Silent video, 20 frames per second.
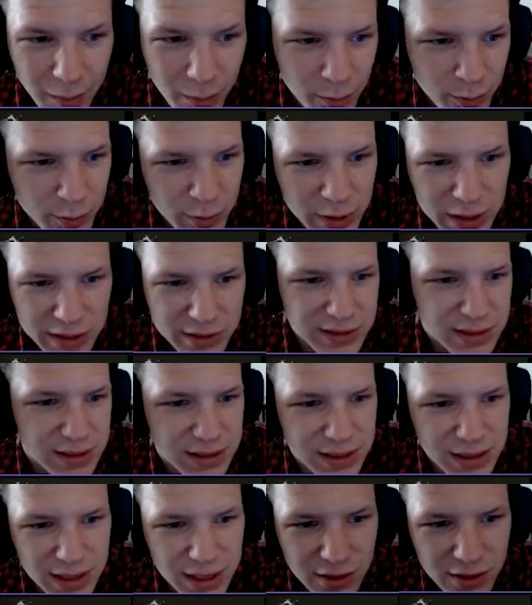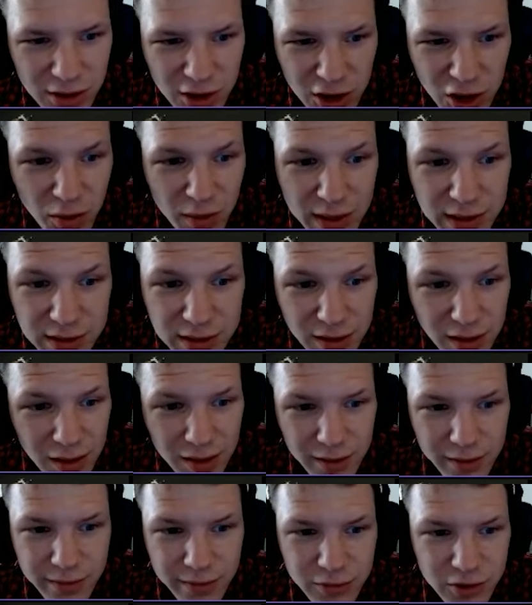What else is in here? The
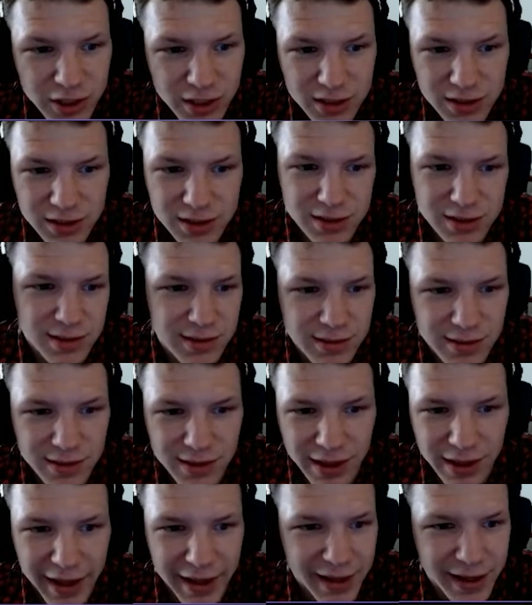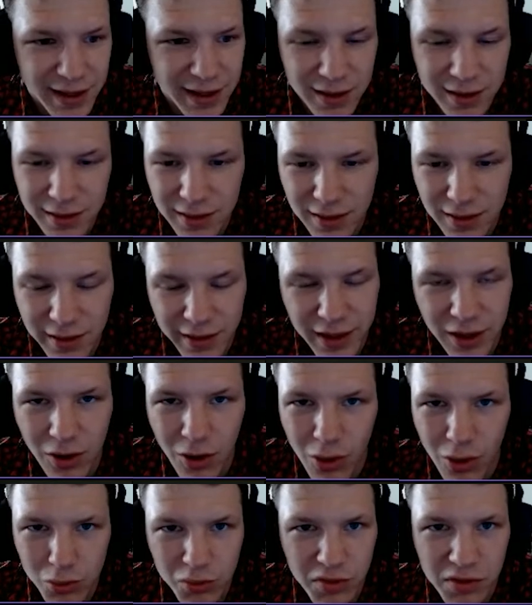USR, just like the
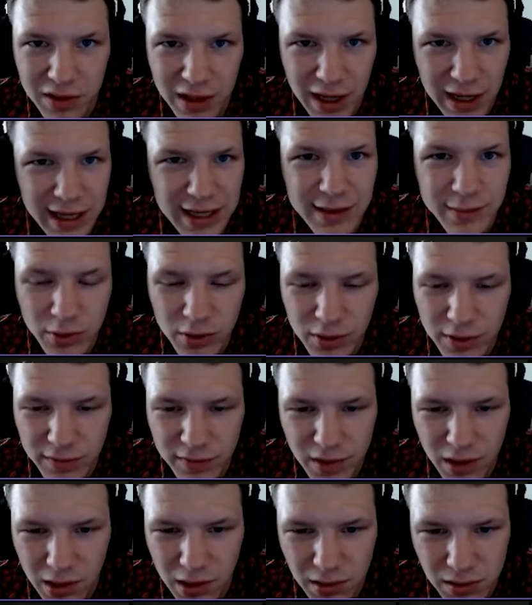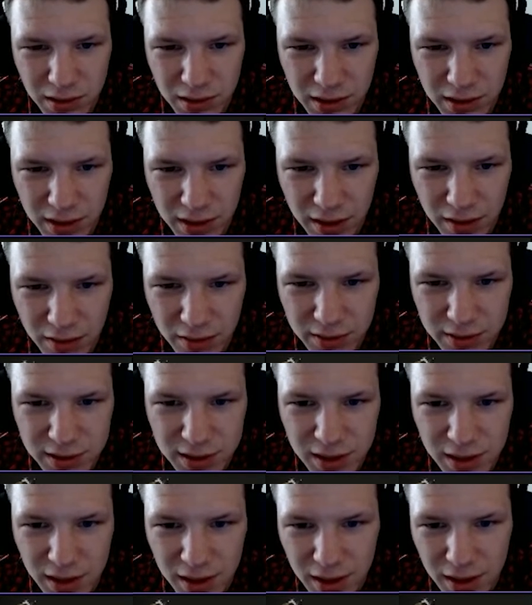old reliable of Call of Duty Ghost.
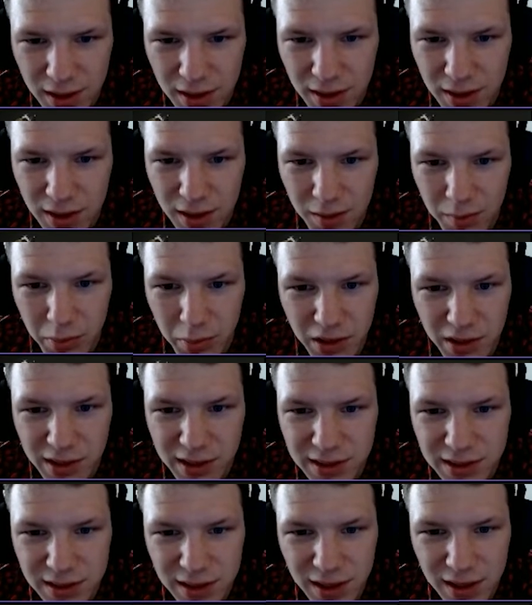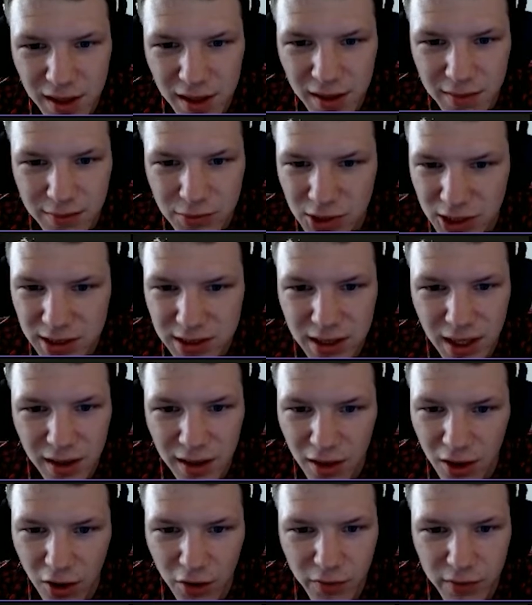Ballista, just
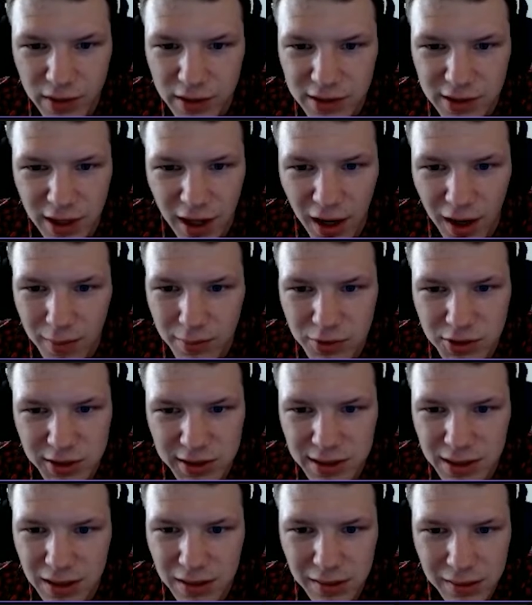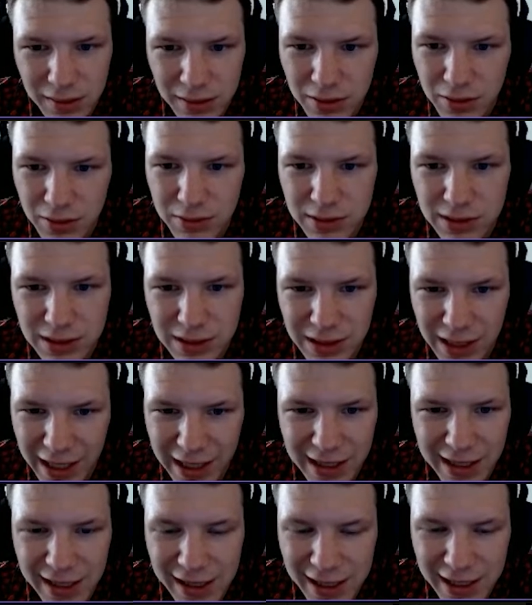nothing over the top, just a little
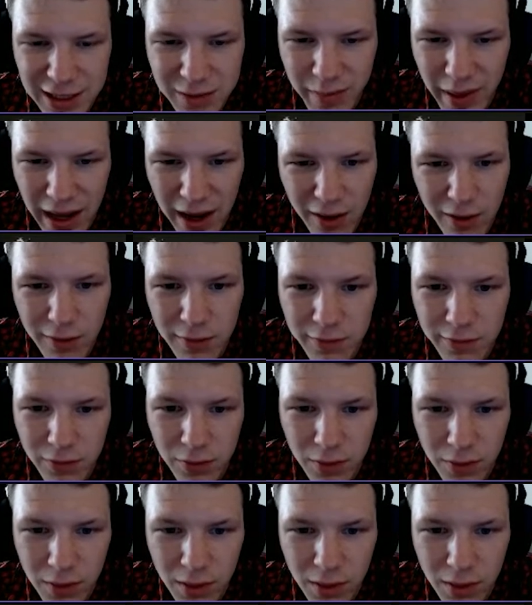slightly less powerful.